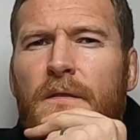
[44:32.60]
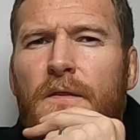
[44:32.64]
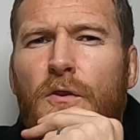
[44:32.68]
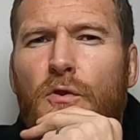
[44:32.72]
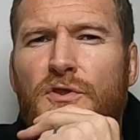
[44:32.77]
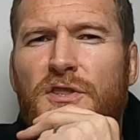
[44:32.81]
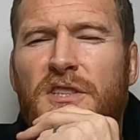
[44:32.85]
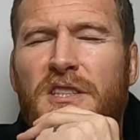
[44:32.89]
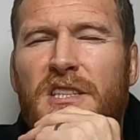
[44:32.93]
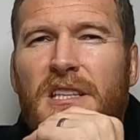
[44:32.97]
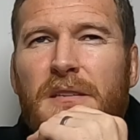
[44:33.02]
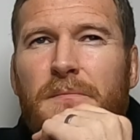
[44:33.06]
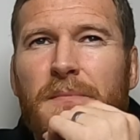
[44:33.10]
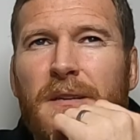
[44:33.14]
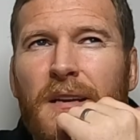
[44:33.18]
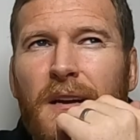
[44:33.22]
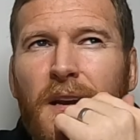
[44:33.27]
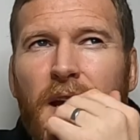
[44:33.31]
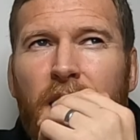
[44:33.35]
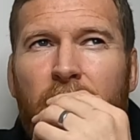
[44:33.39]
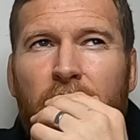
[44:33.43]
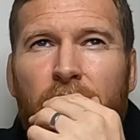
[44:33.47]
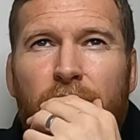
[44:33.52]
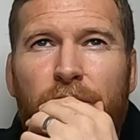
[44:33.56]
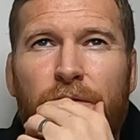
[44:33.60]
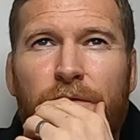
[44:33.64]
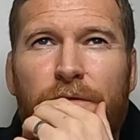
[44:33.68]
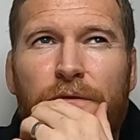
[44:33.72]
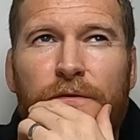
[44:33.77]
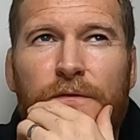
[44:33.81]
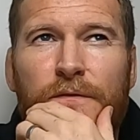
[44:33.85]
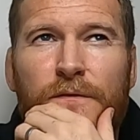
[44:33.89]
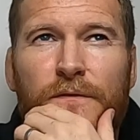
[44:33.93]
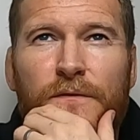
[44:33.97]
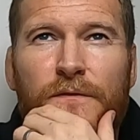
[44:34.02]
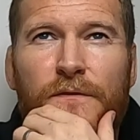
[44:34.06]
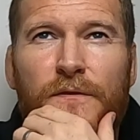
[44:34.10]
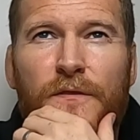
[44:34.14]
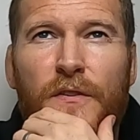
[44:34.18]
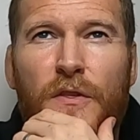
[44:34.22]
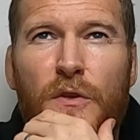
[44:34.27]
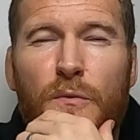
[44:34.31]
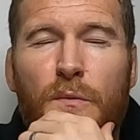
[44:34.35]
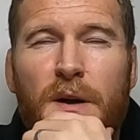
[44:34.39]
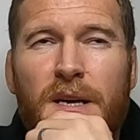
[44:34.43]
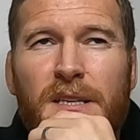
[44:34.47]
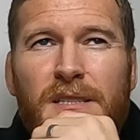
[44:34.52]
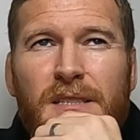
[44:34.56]
unseemingly for
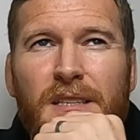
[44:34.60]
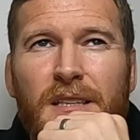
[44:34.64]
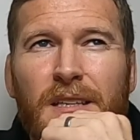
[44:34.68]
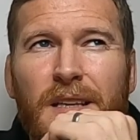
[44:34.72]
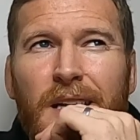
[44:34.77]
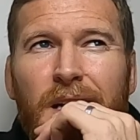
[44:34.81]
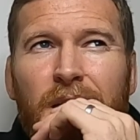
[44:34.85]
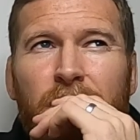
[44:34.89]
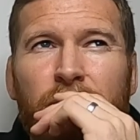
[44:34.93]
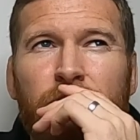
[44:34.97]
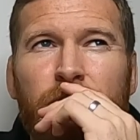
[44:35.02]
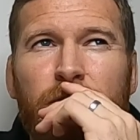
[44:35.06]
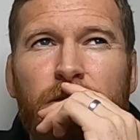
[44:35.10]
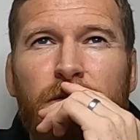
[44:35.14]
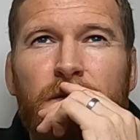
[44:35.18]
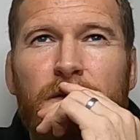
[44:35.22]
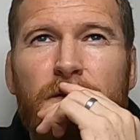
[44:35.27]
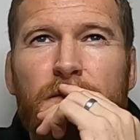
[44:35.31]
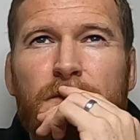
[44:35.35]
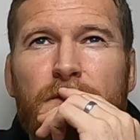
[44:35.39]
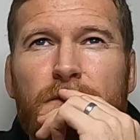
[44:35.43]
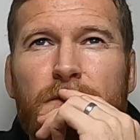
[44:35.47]
the rest of your life.